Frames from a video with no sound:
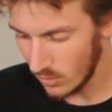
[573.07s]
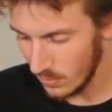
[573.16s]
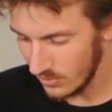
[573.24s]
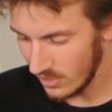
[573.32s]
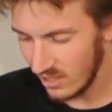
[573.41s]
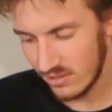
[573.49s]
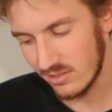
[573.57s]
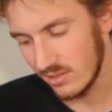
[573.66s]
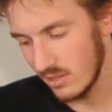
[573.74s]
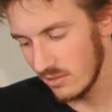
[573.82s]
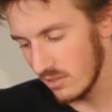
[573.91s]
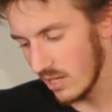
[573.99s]
Derpus
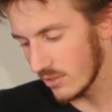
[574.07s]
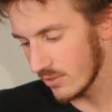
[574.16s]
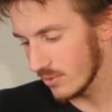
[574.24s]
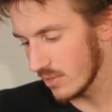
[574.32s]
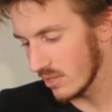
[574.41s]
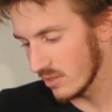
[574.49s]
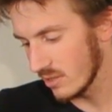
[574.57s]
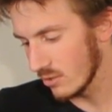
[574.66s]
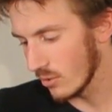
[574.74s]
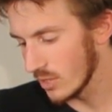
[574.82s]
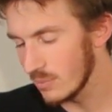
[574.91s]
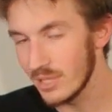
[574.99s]
asks, Is the exoskeleton
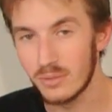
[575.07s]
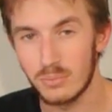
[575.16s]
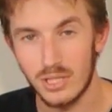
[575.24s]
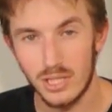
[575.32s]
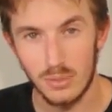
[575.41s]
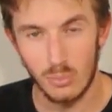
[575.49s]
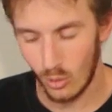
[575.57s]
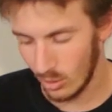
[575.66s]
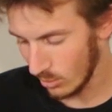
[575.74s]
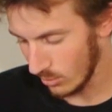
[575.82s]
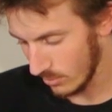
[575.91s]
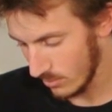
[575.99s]
going to be completely
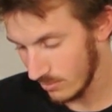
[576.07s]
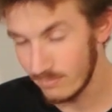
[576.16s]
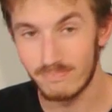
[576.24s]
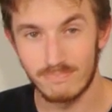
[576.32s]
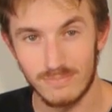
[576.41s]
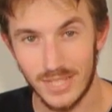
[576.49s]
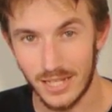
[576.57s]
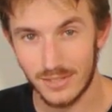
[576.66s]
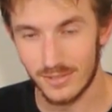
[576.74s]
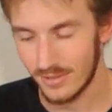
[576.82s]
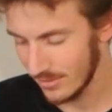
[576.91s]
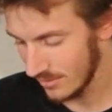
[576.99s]
portable?
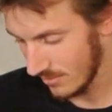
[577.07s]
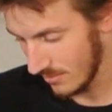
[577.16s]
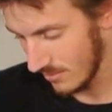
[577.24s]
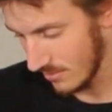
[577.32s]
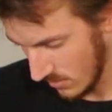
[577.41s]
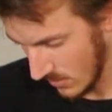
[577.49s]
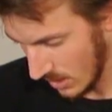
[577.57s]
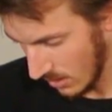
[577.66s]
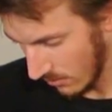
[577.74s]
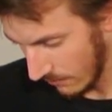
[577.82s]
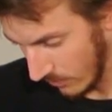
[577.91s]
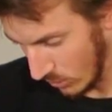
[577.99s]
Yes.
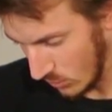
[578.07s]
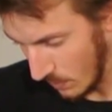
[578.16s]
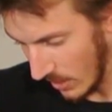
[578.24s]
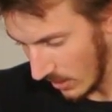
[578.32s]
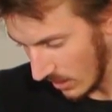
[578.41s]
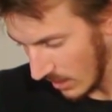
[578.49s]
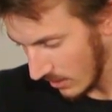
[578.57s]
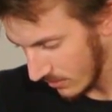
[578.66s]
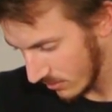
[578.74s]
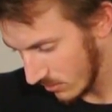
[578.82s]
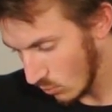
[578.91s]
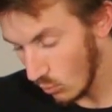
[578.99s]
First Pal
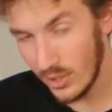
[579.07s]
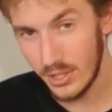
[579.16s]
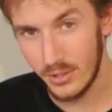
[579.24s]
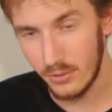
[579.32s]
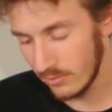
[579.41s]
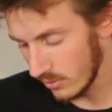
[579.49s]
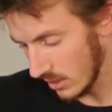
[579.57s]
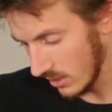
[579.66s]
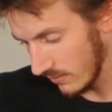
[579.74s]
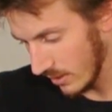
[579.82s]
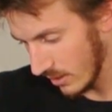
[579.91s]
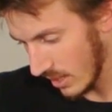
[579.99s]
asks, What do you do for a
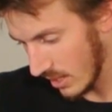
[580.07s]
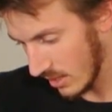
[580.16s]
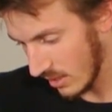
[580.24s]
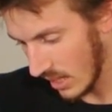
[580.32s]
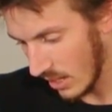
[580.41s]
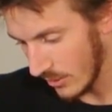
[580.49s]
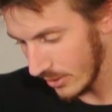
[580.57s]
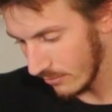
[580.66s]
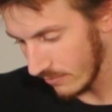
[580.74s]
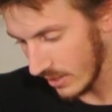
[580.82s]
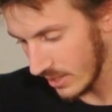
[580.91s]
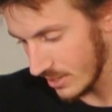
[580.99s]
living and how do you
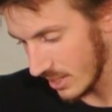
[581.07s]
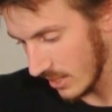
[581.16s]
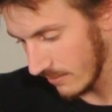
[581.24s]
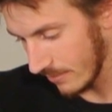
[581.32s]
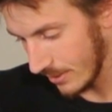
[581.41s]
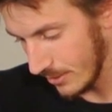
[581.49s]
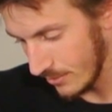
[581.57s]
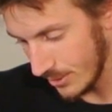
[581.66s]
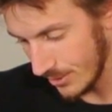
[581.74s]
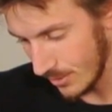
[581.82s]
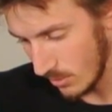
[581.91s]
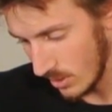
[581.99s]
find time for
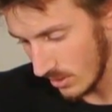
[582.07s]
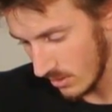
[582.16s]
YouTube?